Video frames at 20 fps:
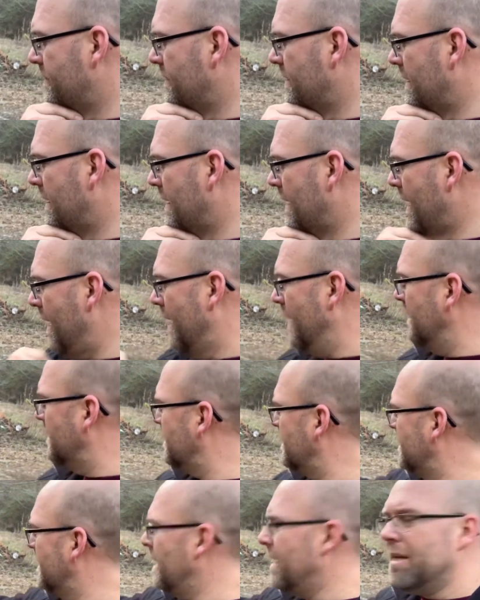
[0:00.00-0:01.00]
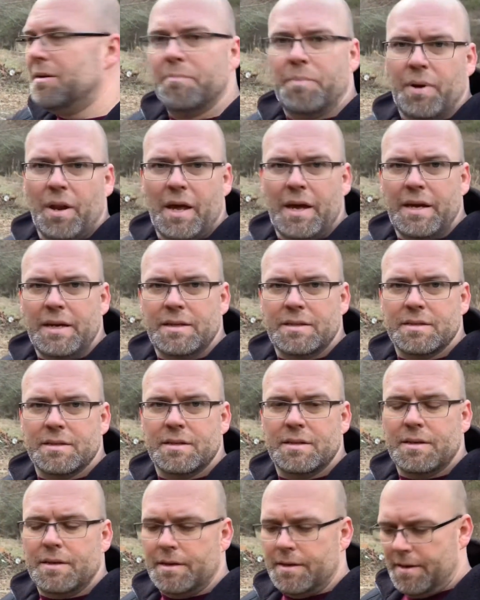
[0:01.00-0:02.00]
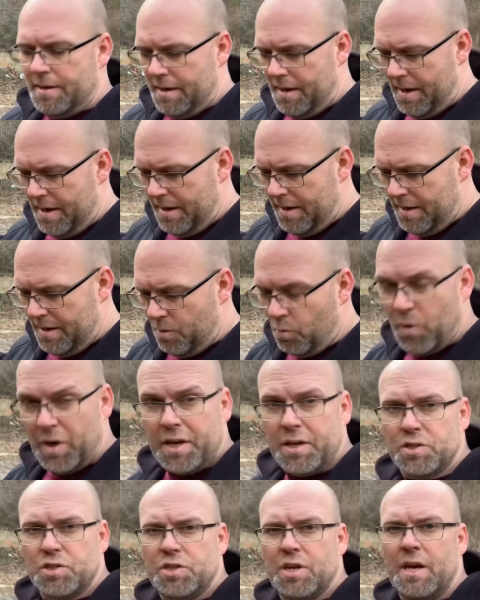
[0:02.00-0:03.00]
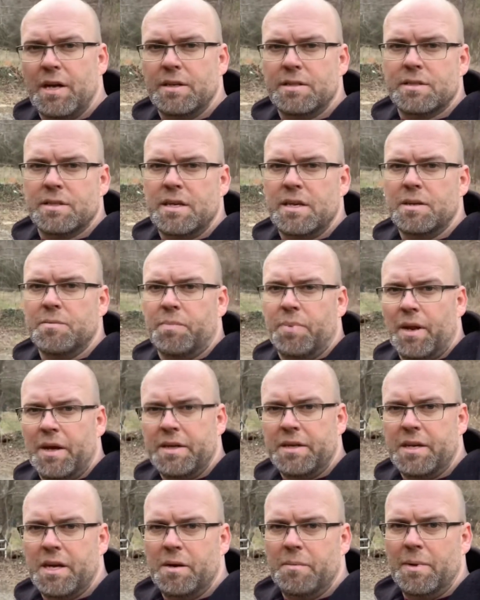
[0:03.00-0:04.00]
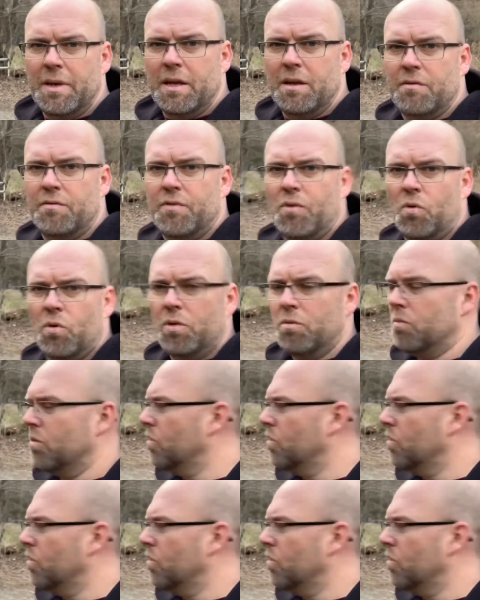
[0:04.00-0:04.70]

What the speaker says: a skid plate, a Ricochet skid plate coming in for it. We're gonna